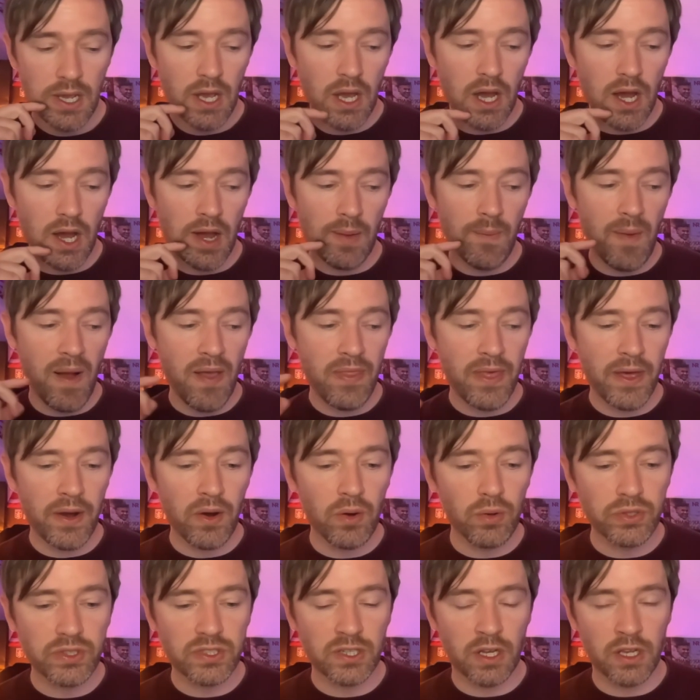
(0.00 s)
And then
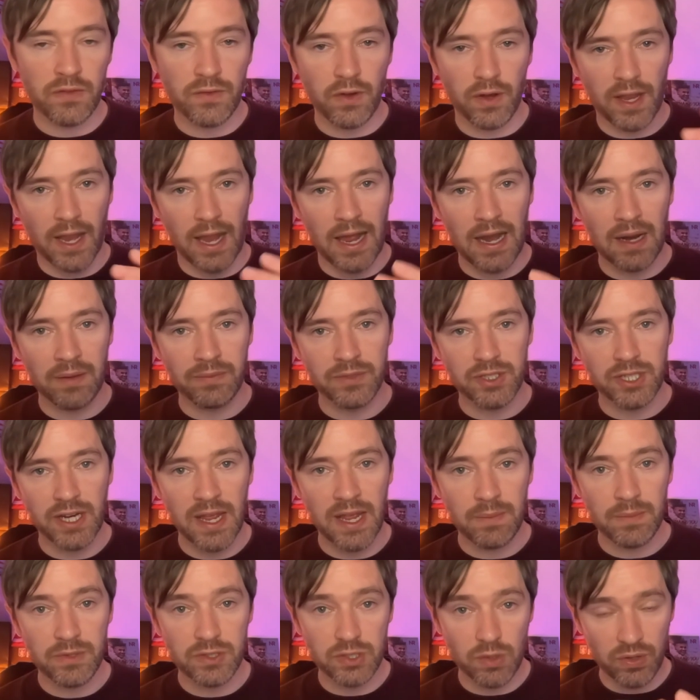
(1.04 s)
also you've got Callum
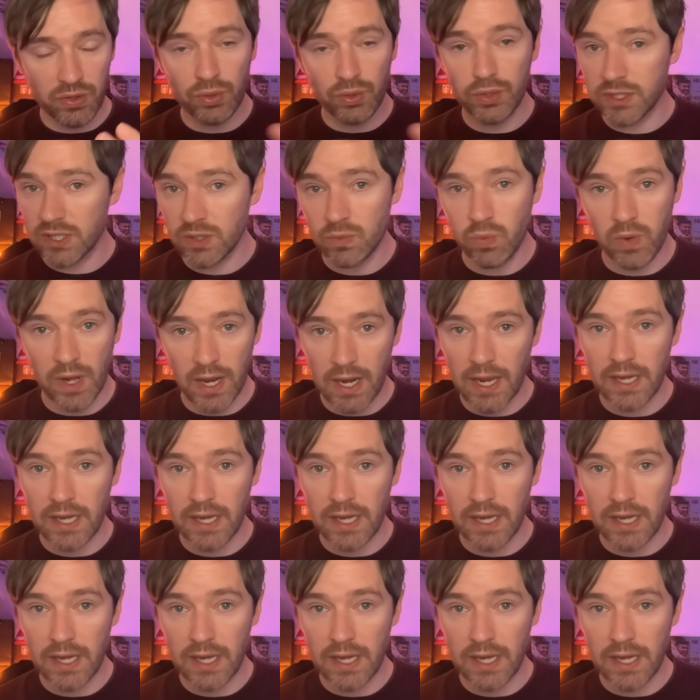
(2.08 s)
Chambers, who I thought did well,